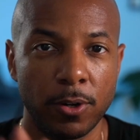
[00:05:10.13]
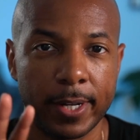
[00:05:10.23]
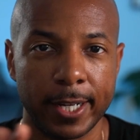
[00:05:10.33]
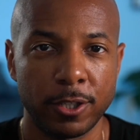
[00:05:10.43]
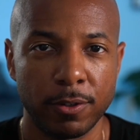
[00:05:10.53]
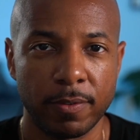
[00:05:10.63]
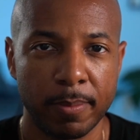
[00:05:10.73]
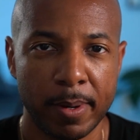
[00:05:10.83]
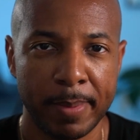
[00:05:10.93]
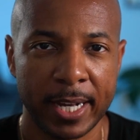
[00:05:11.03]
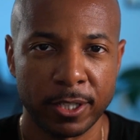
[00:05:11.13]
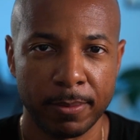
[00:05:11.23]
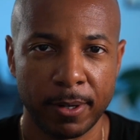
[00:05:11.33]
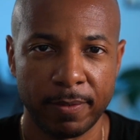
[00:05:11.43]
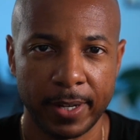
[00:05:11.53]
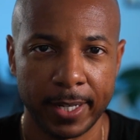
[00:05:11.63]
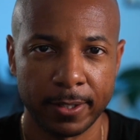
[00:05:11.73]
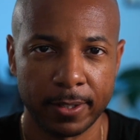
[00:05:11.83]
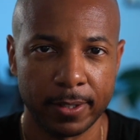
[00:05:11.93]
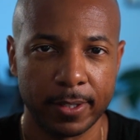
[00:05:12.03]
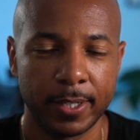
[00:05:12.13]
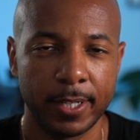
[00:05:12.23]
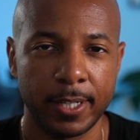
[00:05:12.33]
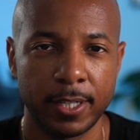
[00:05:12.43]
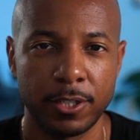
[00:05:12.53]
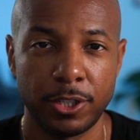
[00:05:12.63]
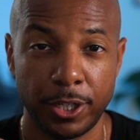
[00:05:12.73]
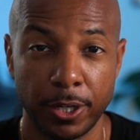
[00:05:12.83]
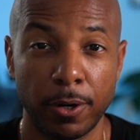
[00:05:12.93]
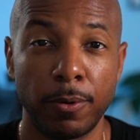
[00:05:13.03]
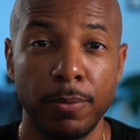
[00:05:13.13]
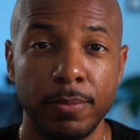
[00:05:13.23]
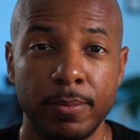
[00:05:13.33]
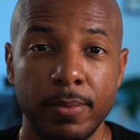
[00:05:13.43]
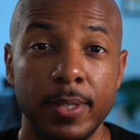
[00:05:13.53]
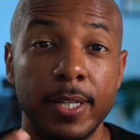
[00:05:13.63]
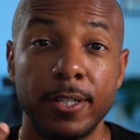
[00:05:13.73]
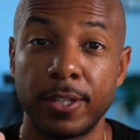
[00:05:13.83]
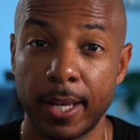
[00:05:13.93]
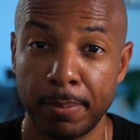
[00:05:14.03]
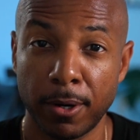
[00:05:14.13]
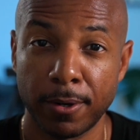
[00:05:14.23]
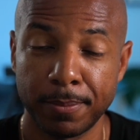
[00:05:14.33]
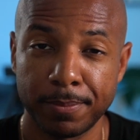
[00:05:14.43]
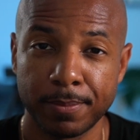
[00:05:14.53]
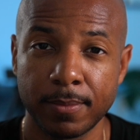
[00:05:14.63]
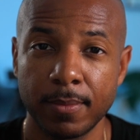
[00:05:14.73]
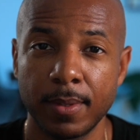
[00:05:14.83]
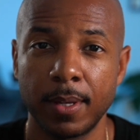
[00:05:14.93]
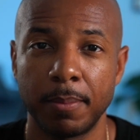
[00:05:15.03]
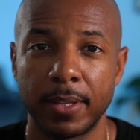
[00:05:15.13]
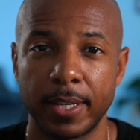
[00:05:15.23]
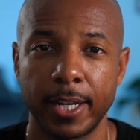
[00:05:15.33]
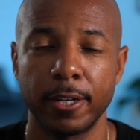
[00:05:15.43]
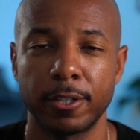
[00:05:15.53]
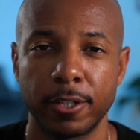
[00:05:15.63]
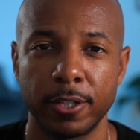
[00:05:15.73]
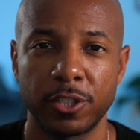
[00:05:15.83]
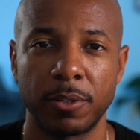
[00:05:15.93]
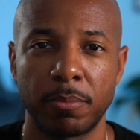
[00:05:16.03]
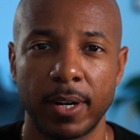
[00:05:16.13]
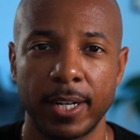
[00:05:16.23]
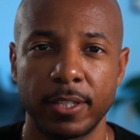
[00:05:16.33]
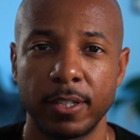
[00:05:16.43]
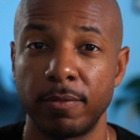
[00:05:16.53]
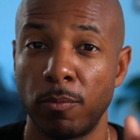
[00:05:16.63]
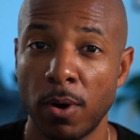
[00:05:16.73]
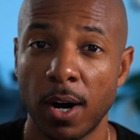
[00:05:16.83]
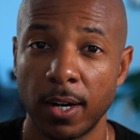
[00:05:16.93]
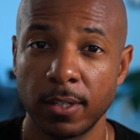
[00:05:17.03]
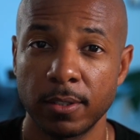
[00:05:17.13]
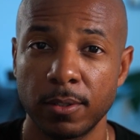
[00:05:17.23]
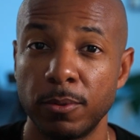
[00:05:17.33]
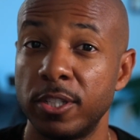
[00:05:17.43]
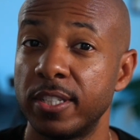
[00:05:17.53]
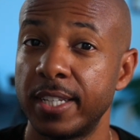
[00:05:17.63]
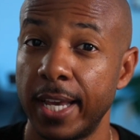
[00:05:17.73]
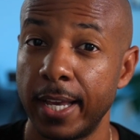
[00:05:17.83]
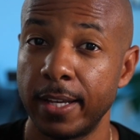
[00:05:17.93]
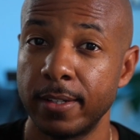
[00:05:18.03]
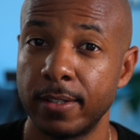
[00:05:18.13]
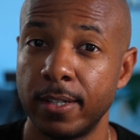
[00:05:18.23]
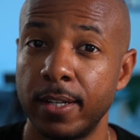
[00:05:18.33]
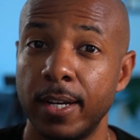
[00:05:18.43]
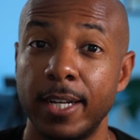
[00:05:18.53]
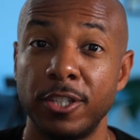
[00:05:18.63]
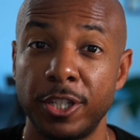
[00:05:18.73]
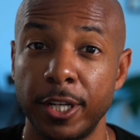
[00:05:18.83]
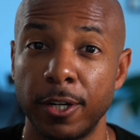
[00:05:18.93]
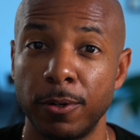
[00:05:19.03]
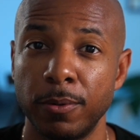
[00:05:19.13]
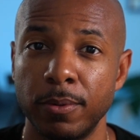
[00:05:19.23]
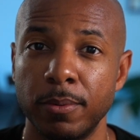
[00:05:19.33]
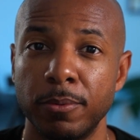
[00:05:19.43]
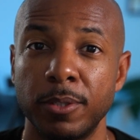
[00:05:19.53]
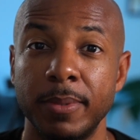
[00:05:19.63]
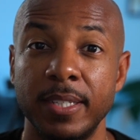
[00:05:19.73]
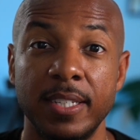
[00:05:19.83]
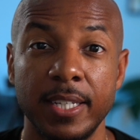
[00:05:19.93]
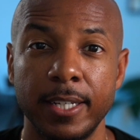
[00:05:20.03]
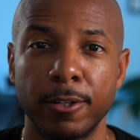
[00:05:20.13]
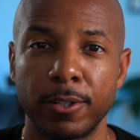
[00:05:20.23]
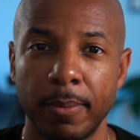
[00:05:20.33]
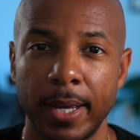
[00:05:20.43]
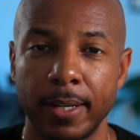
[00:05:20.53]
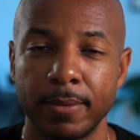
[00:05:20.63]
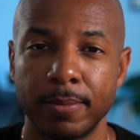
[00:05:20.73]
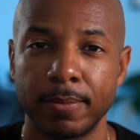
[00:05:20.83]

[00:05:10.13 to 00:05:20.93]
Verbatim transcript: Okay, so for my basketball fans, Chio is a ball. But the character is comprised of Wang, which is king, and Chio, which means seek or demand.